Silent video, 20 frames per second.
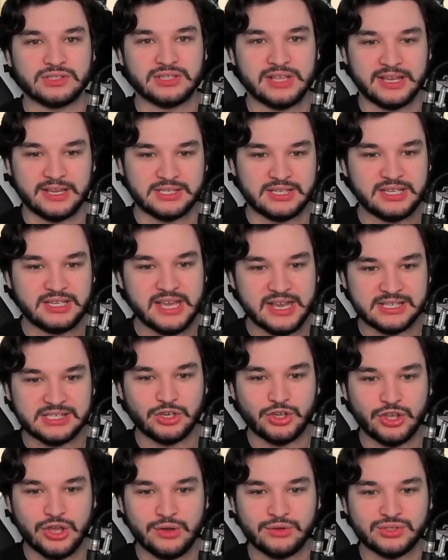Legacy. Yes,
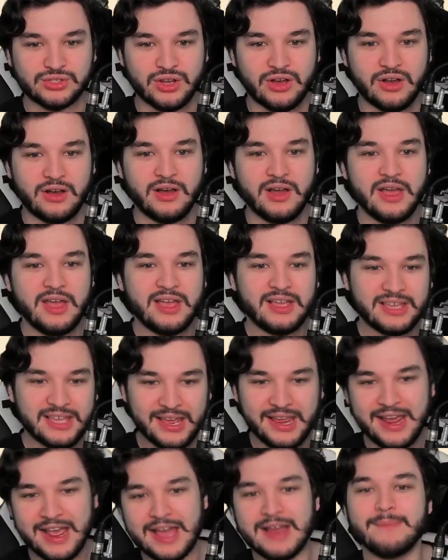the Ghost Stall
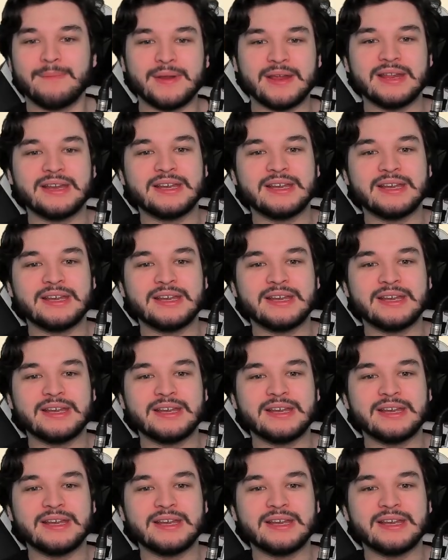can be